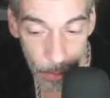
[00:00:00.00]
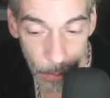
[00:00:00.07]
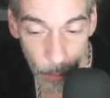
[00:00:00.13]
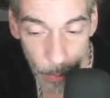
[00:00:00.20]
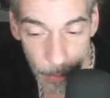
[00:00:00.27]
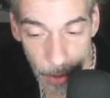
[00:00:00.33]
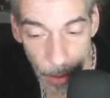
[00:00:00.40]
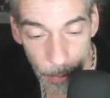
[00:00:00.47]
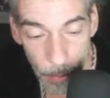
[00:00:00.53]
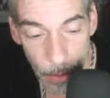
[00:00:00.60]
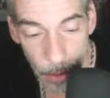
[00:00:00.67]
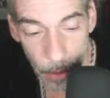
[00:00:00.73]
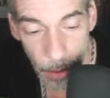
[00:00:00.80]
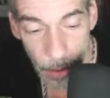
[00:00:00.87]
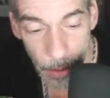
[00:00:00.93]
We become
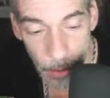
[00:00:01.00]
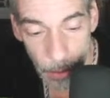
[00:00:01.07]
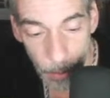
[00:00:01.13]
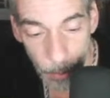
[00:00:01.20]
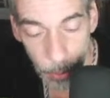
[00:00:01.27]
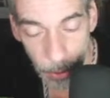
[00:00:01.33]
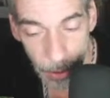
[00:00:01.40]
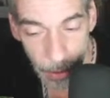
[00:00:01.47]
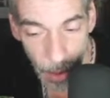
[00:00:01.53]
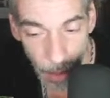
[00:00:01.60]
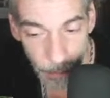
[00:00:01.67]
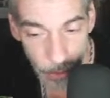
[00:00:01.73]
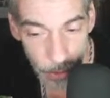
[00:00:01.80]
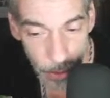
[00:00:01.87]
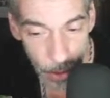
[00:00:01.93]
in complete
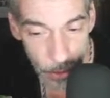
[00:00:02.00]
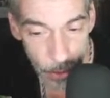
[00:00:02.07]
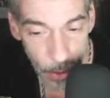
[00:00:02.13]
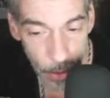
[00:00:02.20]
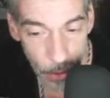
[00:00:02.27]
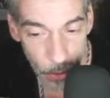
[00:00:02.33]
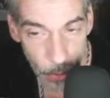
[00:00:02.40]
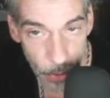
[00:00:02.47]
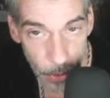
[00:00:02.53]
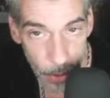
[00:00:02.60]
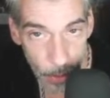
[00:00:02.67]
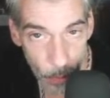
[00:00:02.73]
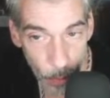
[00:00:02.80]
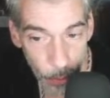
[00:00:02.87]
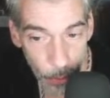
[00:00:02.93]
conversation and
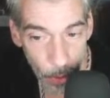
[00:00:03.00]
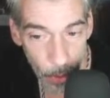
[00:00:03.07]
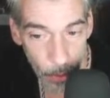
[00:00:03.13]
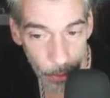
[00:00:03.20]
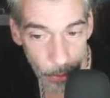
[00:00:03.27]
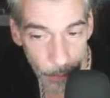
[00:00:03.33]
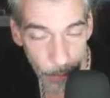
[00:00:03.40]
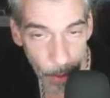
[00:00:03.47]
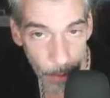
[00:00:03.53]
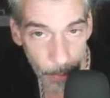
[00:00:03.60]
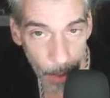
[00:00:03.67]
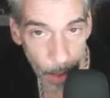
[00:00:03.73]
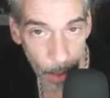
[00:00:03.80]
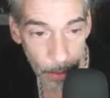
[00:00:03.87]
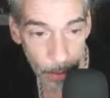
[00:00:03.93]
unison with our divine
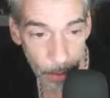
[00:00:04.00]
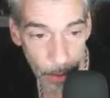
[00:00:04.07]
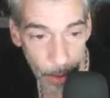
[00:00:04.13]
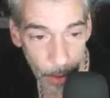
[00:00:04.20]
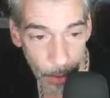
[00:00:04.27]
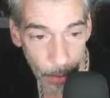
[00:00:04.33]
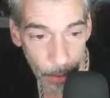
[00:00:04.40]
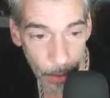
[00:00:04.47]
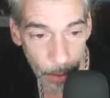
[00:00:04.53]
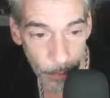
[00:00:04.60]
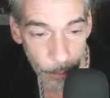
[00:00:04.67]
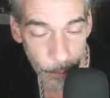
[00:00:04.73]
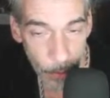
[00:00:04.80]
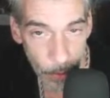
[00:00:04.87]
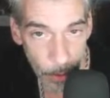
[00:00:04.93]
mind and
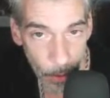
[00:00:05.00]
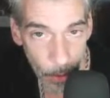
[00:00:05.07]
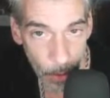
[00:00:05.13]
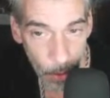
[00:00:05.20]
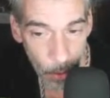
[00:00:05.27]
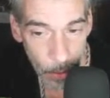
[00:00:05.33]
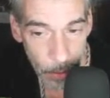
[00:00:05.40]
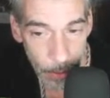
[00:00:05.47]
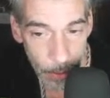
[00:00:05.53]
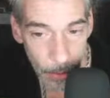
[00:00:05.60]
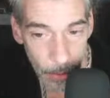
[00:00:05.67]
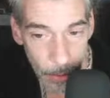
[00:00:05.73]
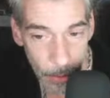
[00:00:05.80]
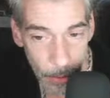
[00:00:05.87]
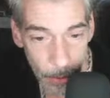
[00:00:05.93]
filling our heart,
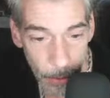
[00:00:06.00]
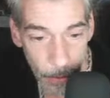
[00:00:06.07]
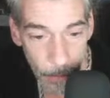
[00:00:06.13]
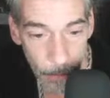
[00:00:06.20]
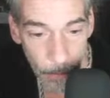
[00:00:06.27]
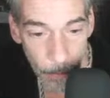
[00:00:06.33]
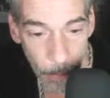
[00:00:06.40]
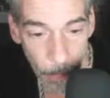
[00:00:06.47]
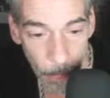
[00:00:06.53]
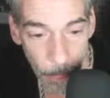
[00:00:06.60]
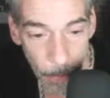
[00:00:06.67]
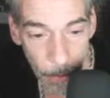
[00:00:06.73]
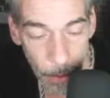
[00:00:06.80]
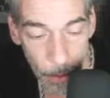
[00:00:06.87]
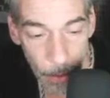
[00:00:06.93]

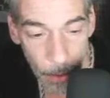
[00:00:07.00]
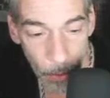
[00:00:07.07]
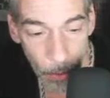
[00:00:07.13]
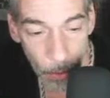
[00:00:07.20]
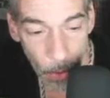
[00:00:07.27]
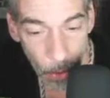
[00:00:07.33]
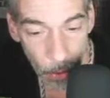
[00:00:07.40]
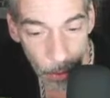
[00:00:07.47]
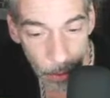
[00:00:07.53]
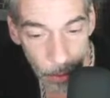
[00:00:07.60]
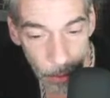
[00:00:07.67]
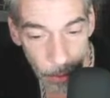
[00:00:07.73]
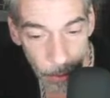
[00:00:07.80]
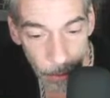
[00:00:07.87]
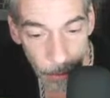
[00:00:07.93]
and our heart
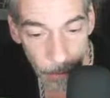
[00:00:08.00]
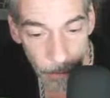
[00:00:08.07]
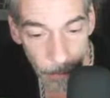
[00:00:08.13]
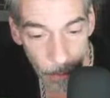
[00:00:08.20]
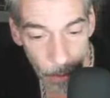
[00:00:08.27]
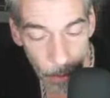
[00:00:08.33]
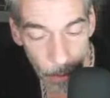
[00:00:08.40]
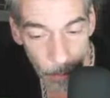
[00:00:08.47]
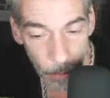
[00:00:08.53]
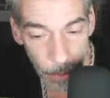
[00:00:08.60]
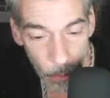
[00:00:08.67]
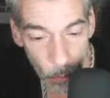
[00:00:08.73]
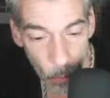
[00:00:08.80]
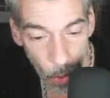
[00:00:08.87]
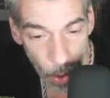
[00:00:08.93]

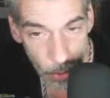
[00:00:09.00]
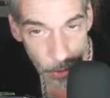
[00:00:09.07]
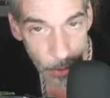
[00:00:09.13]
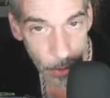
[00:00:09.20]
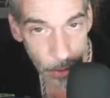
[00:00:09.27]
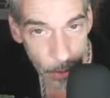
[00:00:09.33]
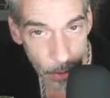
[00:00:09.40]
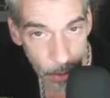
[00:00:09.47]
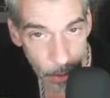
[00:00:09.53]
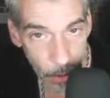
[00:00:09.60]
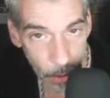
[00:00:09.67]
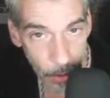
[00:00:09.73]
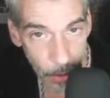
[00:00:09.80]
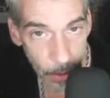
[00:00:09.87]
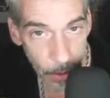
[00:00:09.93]
being washed clean
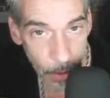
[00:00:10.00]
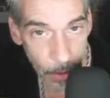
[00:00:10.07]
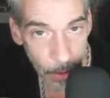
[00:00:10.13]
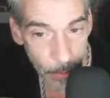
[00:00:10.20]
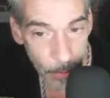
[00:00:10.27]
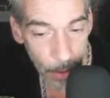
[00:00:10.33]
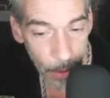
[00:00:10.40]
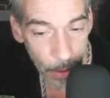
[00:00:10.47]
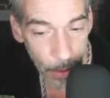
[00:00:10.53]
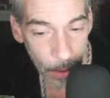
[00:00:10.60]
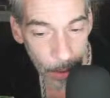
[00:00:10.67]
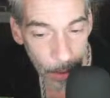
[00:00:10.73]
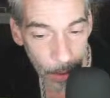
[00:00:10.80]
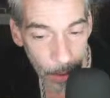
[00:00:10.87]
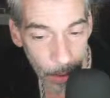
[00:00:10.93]
by divine mind, and
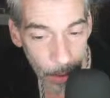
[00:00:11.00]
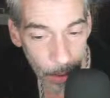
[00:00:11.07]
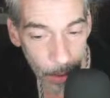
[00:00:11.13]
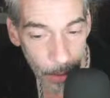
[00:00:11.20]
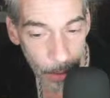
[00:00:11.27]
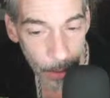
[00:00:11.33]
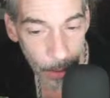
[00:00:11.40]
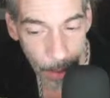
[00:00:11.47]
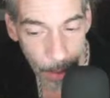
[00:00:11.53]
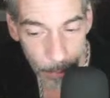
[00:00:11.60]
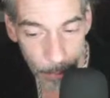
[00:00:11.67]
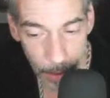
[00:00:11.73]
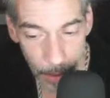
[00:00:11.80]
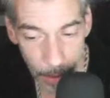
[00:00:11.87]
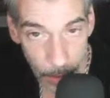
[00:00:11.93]
that being a constant
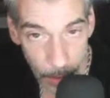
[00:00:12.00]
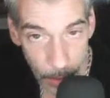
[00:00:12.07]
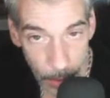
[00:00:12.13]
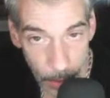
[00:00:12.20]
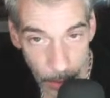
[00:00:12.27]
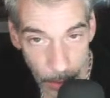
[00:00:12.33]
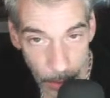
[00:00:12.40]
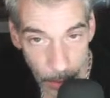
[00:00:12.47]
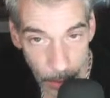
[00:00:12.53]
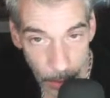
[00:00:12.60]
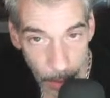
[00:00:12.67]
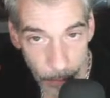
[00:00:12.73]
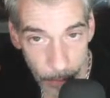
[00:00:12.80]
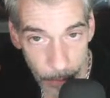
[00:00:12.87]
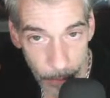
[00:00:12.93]
conversation that
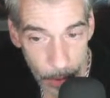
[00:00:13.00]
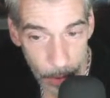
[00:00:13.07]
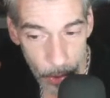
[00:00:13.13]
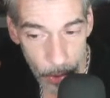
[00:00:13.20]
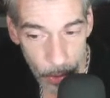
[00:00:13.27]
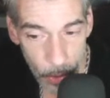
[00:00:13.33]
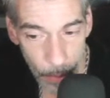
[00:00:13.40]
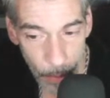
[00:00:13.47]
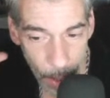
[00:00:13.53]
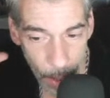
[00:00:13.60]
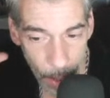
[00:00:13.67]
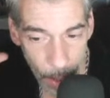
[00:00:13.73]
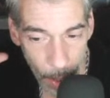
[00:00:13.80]
requires no effort.